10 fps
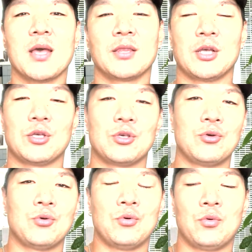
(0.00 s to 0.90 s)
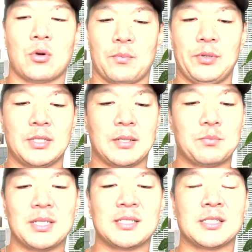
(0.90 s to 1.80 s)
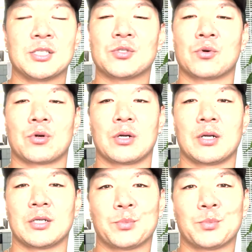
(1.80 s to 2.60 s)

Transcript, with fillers: that you are building a business or